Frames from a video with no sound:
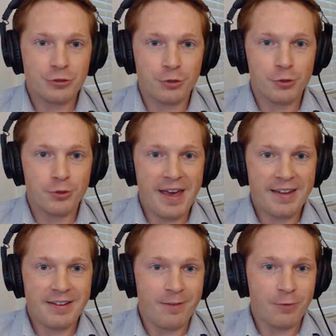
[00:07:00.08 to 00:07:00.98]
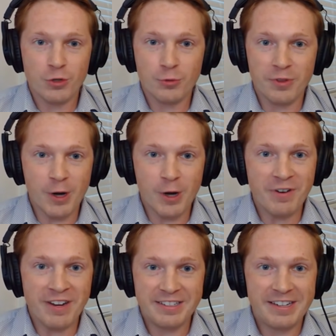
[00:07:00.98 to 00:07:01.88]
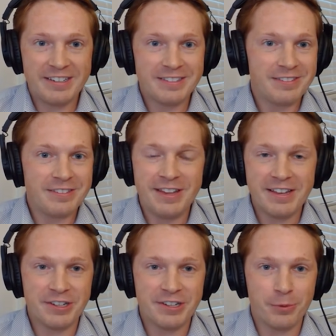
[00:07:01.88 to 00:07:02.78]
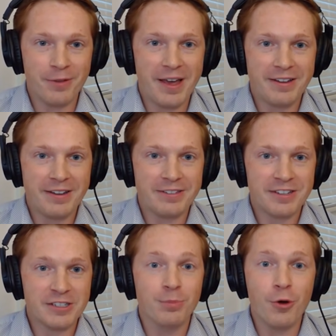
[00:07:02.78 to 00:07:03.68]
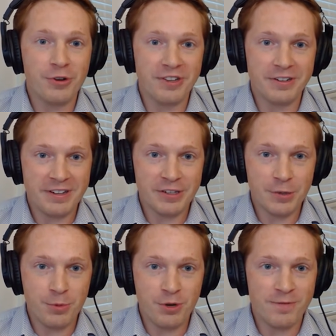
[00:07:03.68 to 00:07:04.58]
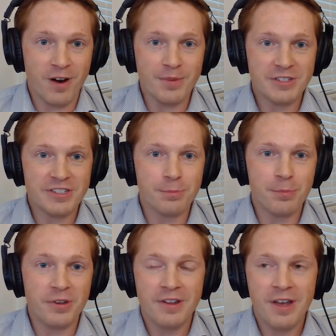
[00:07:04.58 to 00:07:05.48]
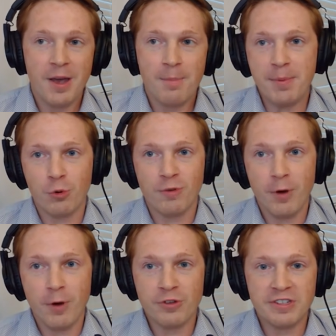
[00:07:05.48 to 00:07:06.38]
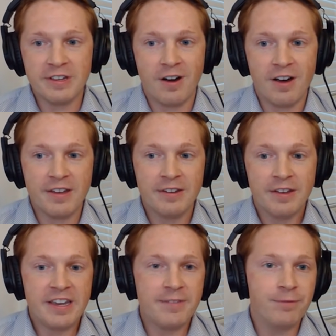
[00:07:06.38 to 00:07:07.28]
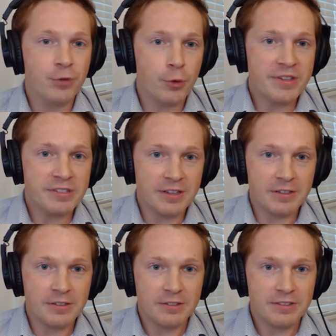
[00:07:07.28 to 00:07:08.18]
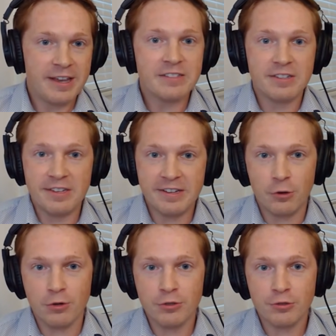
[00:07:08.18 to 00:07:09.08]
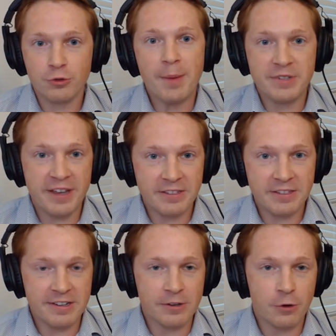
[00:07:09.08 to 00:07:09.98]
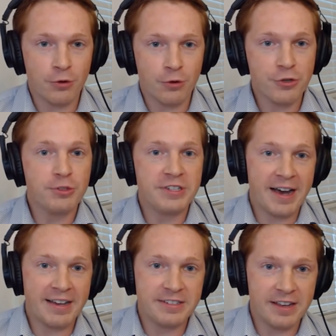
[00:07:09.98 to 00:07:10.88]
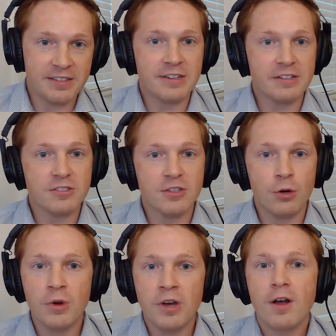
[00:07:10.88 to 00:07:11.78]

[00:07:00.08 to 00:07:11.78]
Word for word: sure that, of course, with COVID nineteen, the testing around that has exploded in community pharmacies, but maybe we're focusing on influenza testing or strep testing or U T I testing. So